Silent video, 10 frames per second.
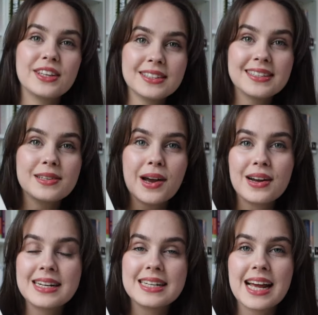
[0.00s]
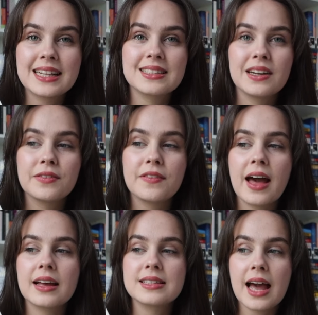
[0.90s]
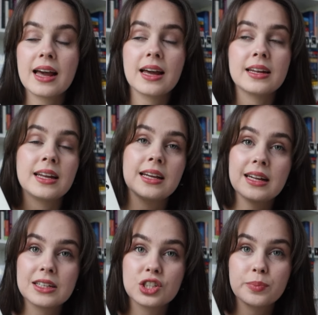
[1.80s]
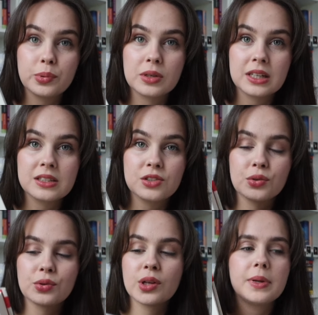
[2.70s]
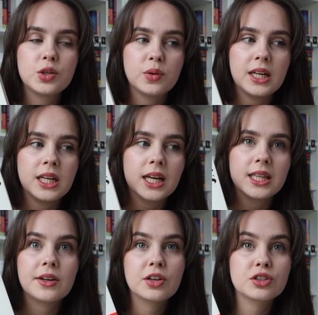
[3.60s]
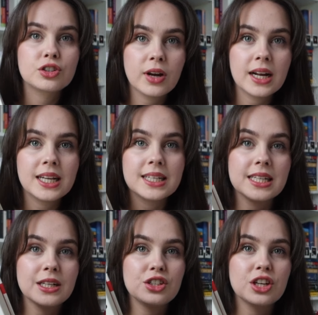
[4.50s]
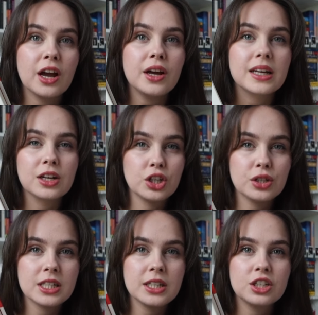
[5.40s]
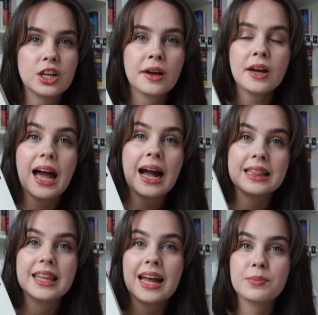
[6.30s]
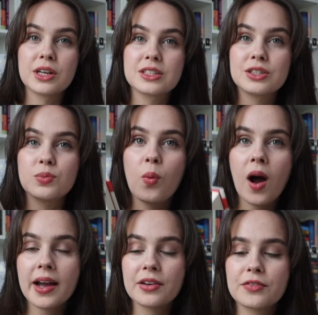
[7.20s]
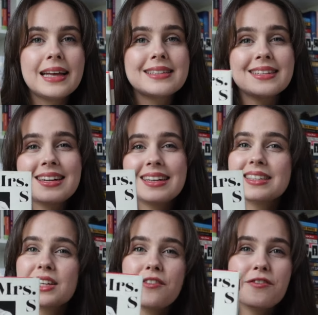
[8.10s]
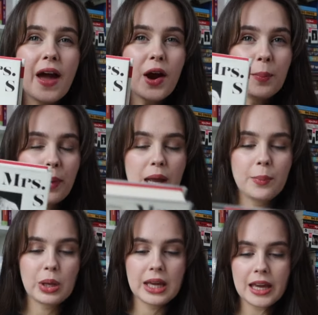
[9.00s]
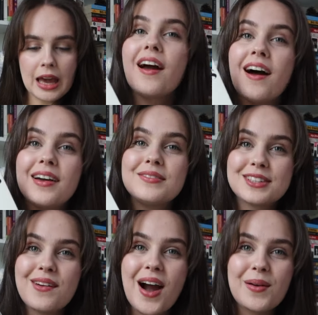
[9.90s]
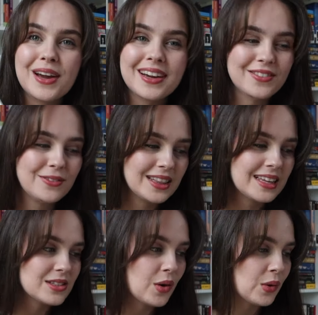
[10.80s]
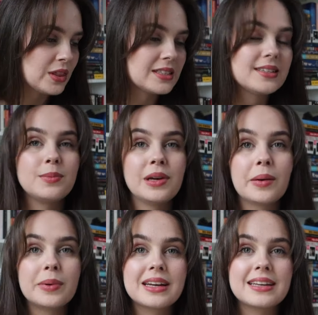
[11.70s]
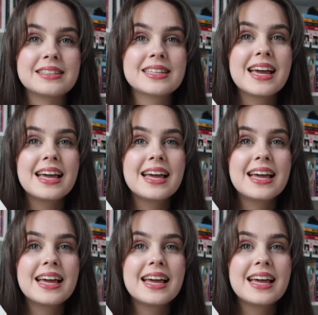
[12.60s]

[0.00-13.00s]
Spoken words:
This is about an intense love affair set at an English boarding school between, I think, an Australian teacher, like a new teacher, and the headmaster's wife. It's an illicit affair, baby. I'm so happy I could fit this on this TBR, because